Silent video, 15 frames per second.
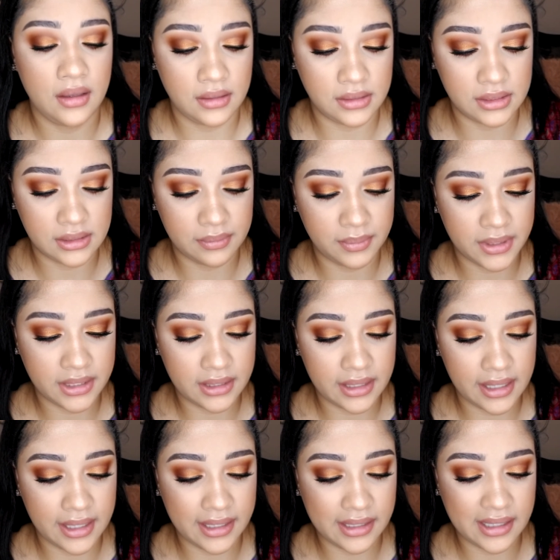And just put
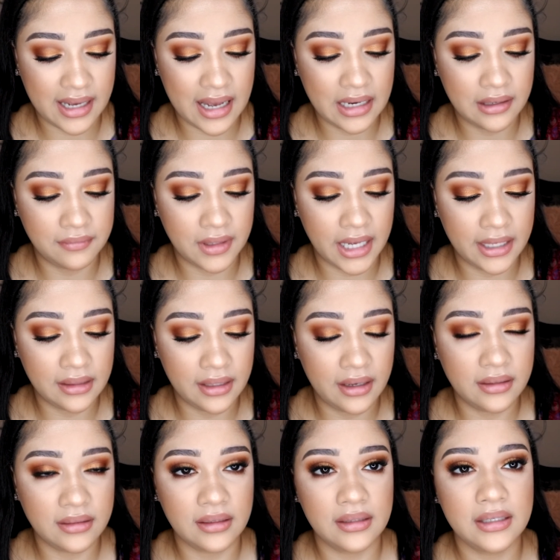that kind of
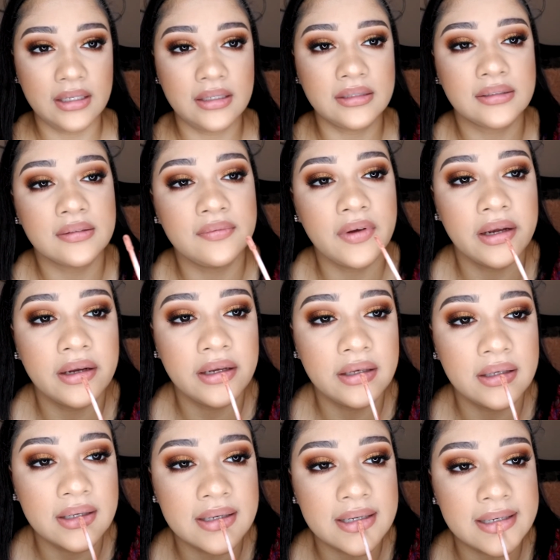lightly on the lid. It's a
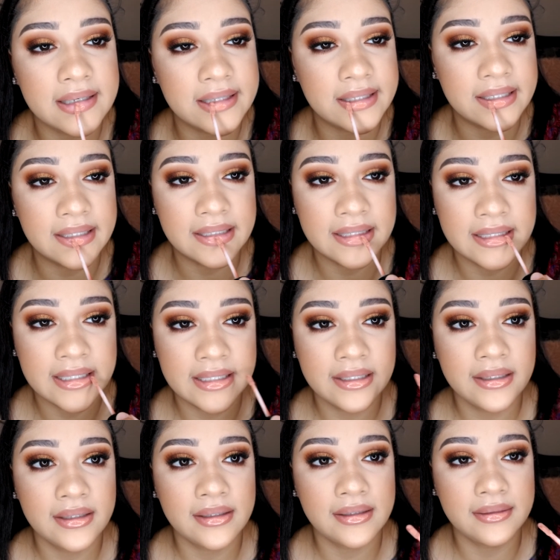very
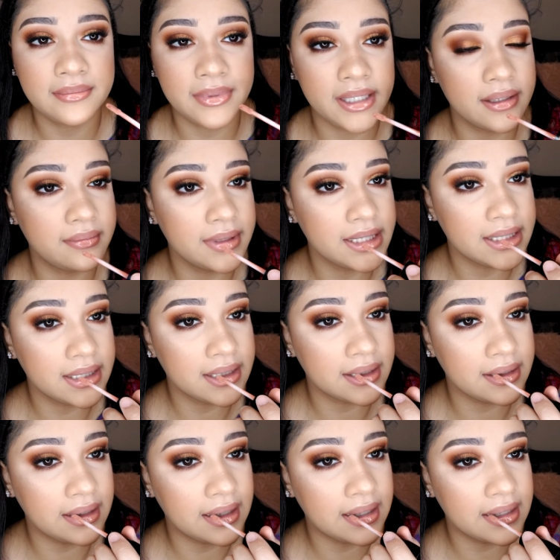
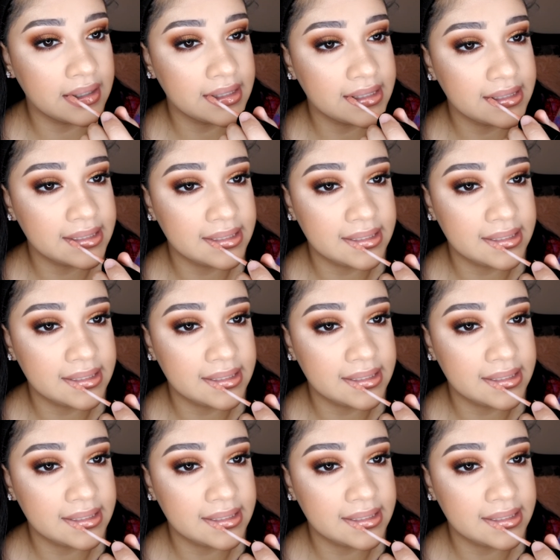pigmented gloss.